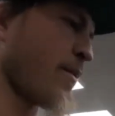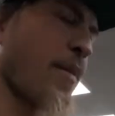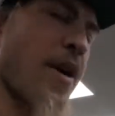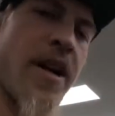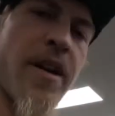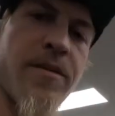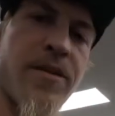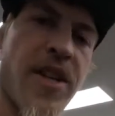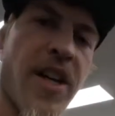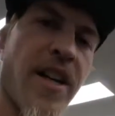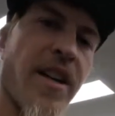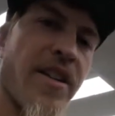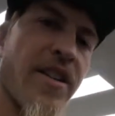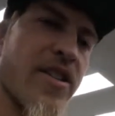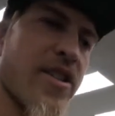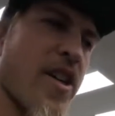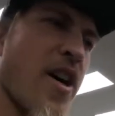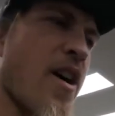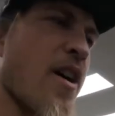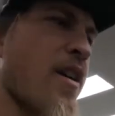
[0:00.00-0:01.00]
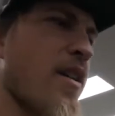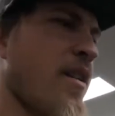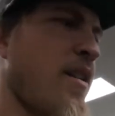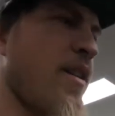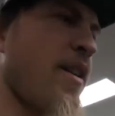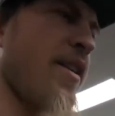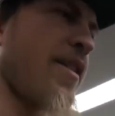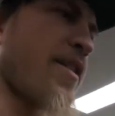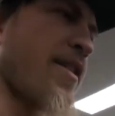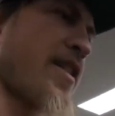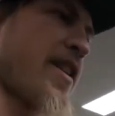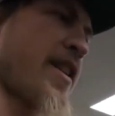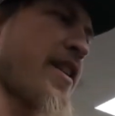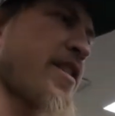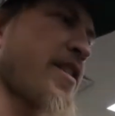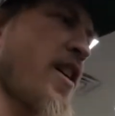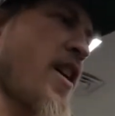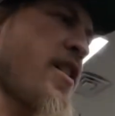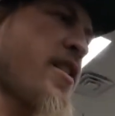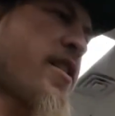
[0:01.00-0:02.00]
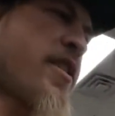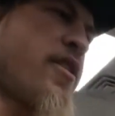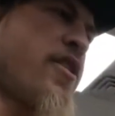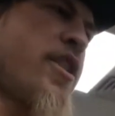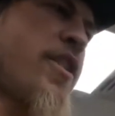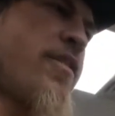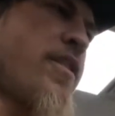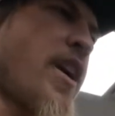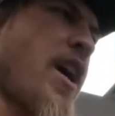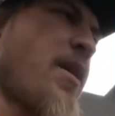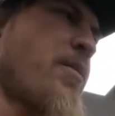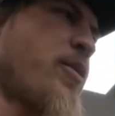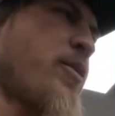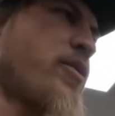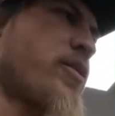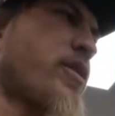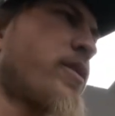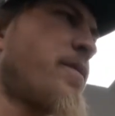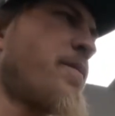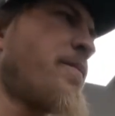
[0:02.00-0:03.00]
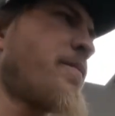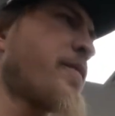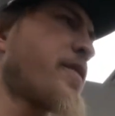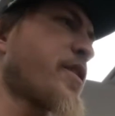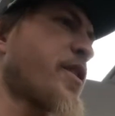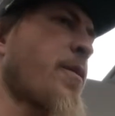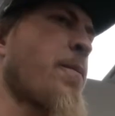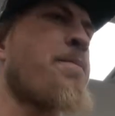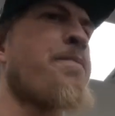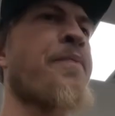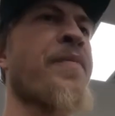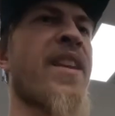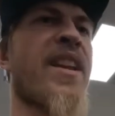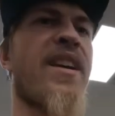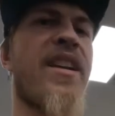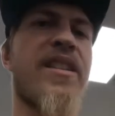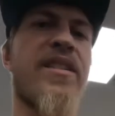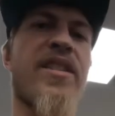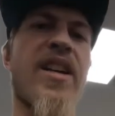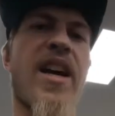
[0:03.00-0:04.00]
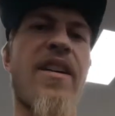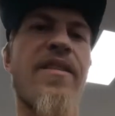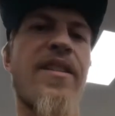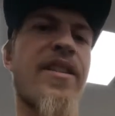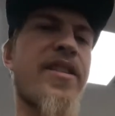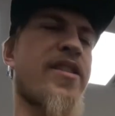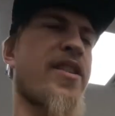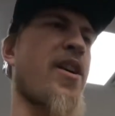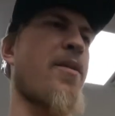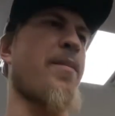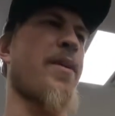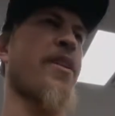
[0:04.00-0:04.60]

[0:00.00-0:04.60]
bottom side of this car other than exhaust and shift cables. So let's dive into something